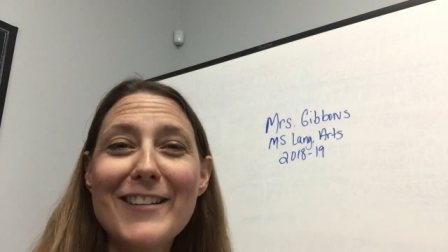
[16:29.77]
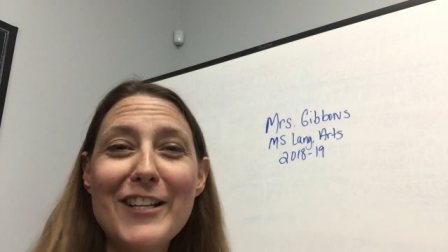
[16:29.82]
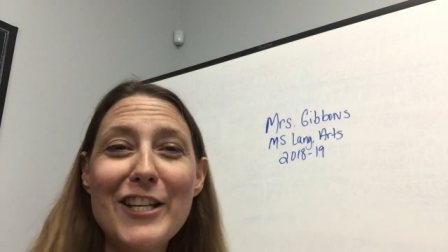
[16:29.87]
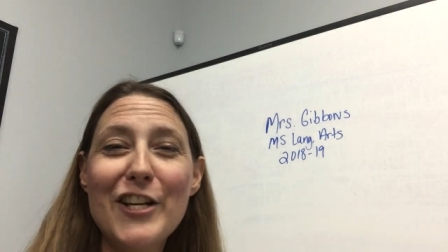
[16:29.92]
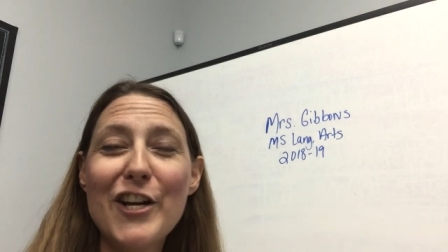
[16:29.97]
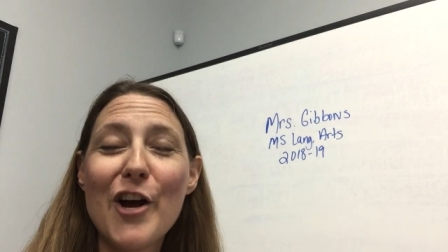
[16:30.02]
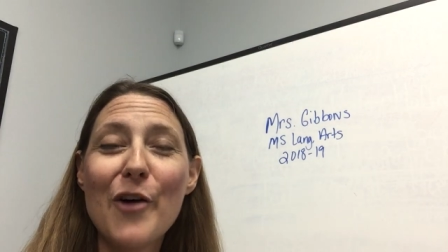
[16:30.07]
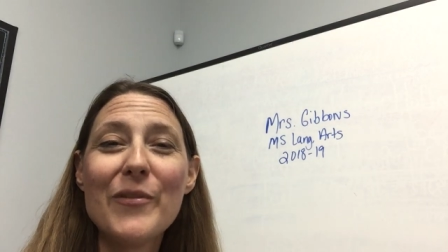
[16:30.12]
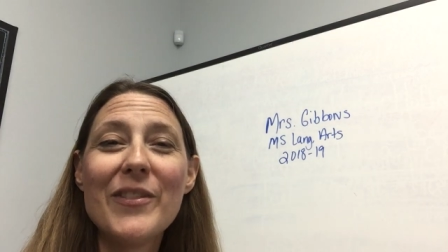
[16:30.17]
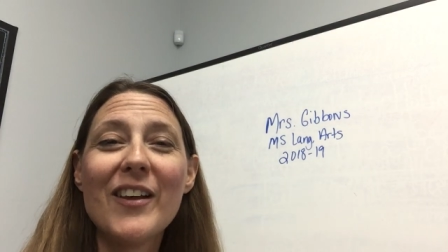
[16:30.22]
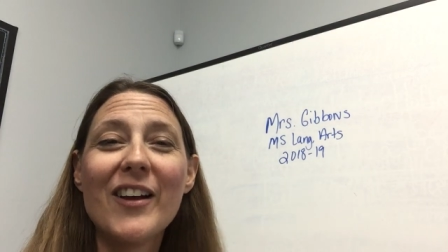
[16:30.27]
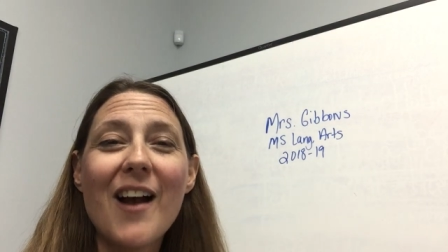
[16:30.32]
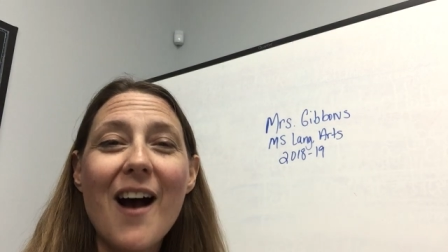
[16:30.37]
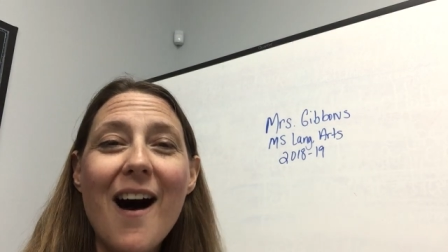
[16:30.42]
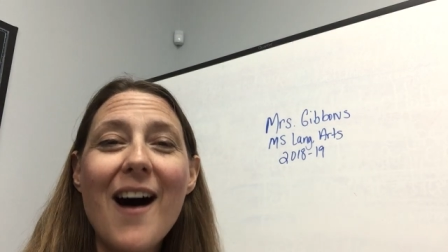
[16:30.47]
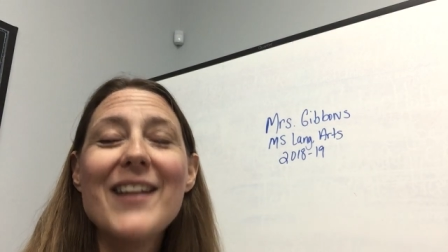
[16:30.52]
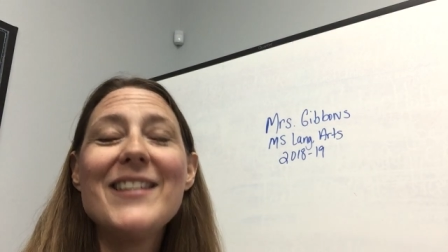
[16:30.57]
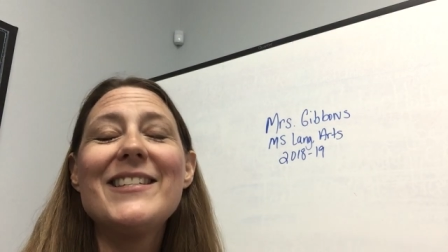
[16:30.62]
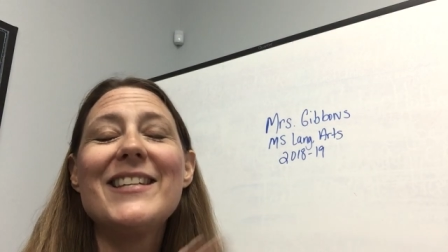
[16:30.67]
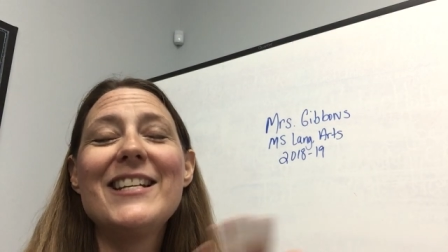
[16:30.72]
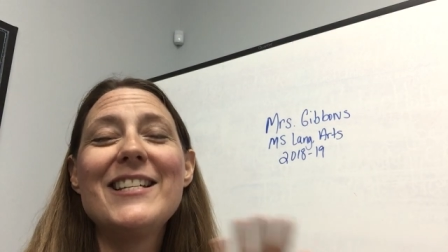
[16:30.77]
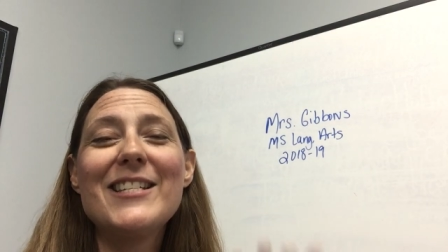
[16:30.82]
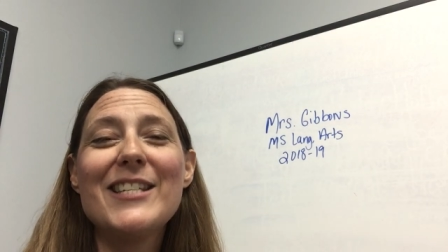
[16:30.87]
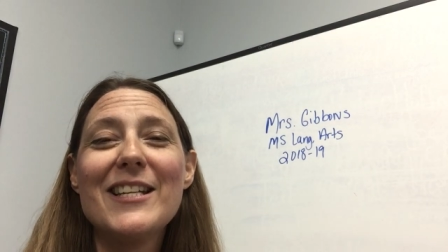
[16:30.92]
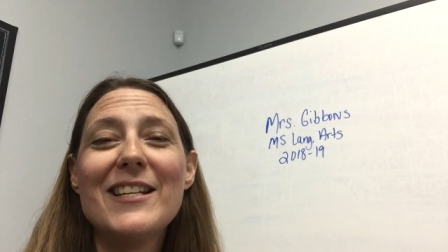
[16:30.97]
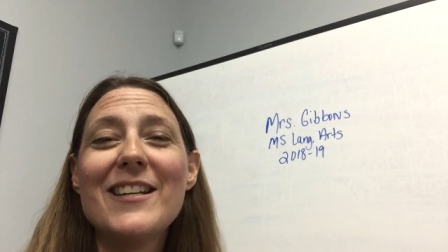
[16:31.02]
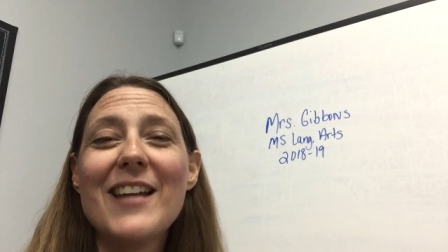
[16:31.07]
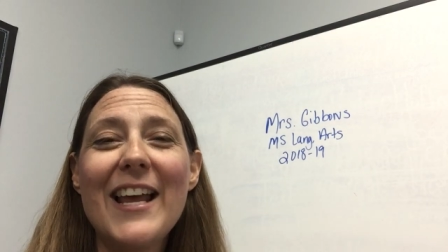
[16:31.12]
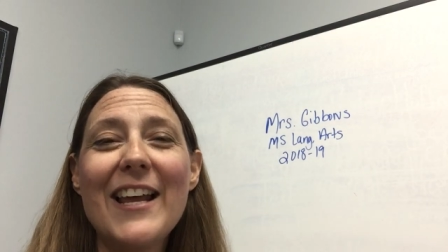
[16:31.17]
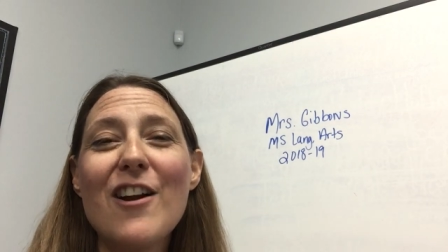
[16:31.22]
you know, and the content
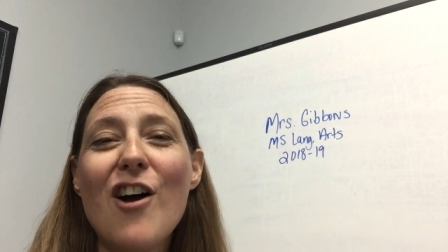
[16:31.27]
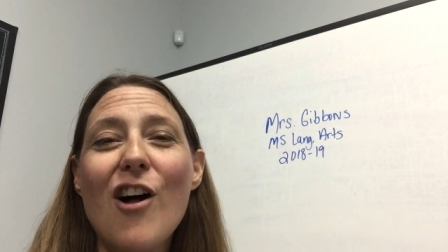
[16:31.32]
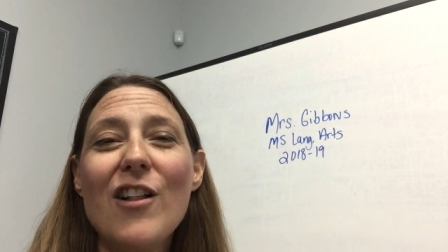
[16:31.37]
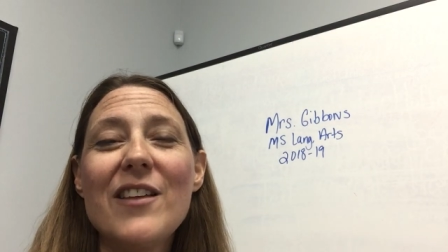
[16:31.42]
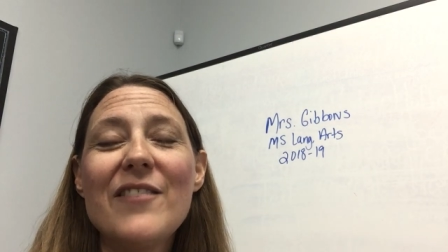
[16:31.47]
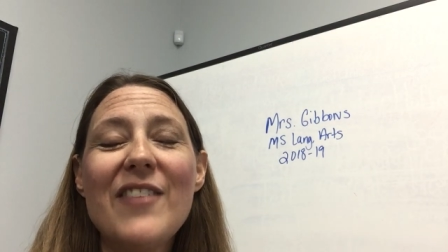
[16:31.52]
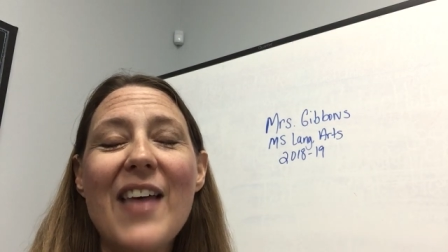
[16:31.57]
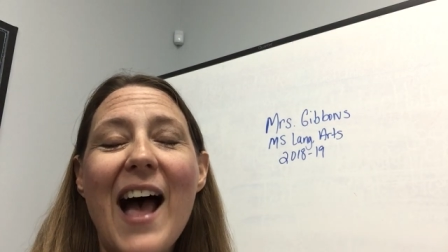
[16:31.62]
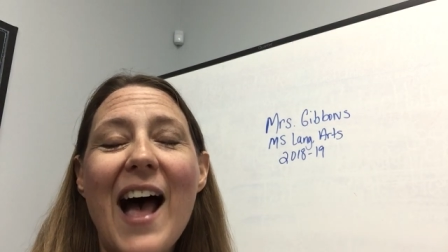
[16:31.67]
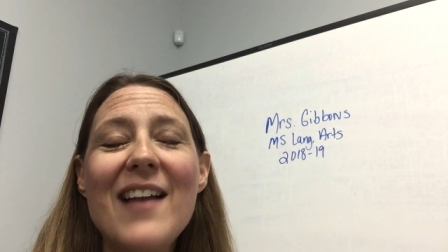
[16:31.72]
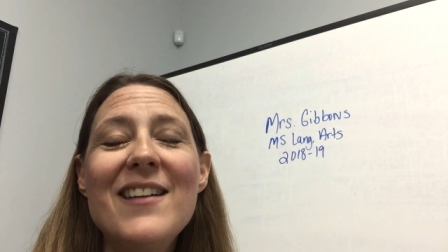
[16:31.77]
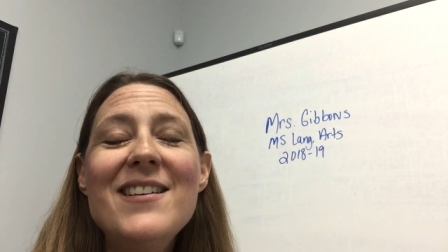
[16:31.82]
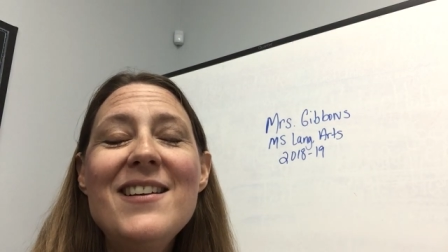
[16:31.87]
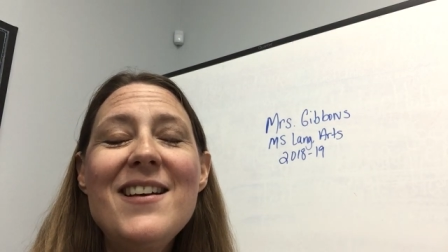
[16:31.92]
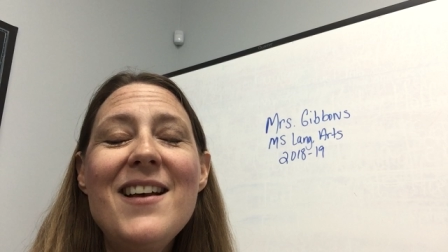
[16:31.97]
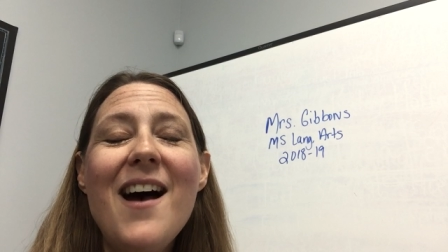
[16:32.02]
and all of that,